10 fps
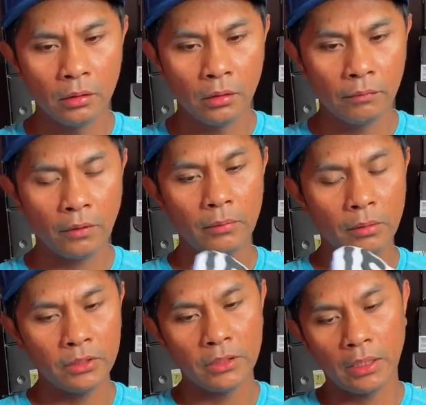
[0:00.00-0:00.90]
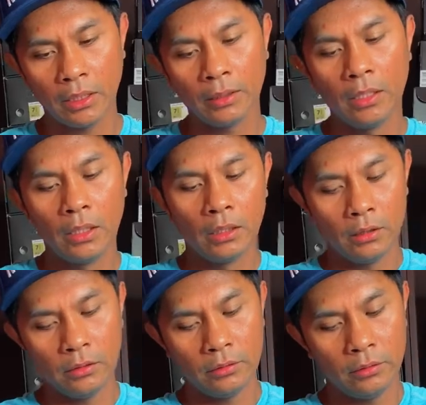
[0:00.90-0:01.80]
if I'm not mistaken,
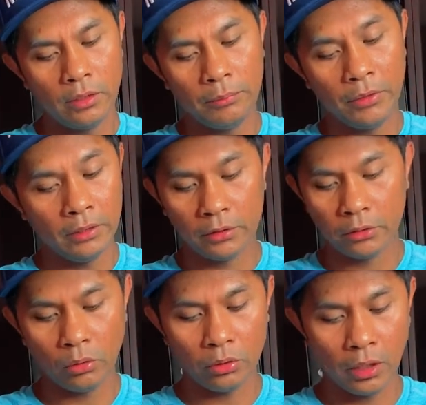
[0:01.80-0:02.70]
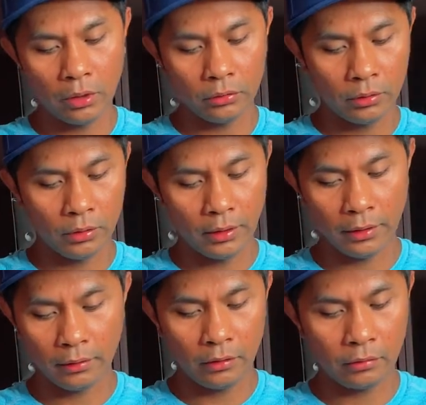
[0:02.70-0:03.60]
they're being sold out, like
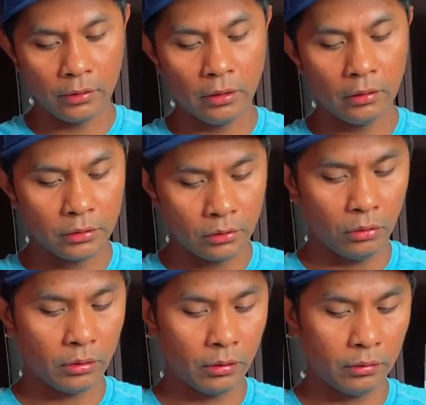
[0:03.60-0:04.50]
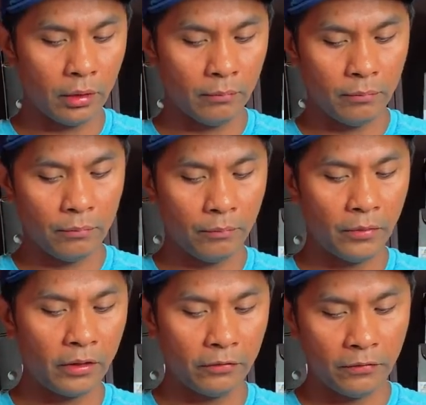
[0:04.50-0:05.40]
real sold out,
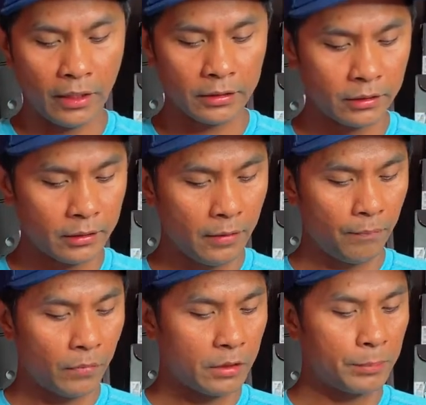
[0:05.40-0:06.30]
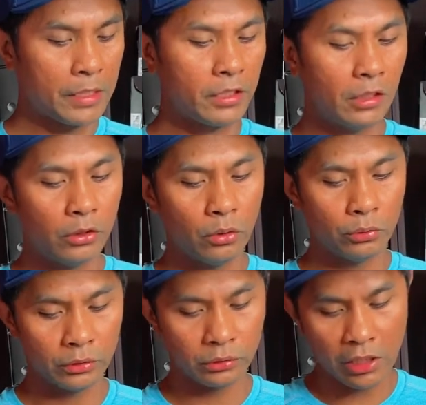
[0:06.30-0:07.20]
very fast. Especially
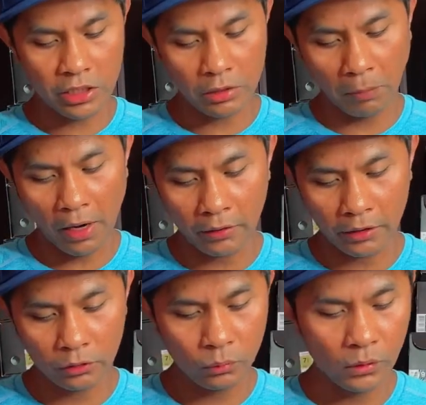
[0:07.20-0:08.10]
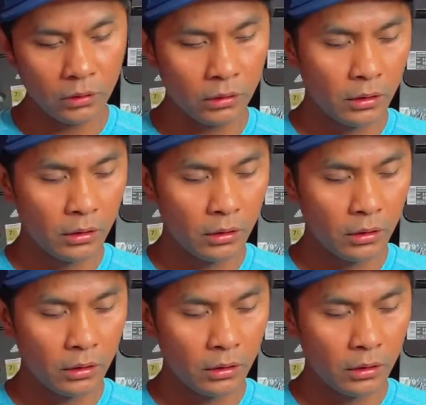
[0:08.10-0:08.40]
those transparent one.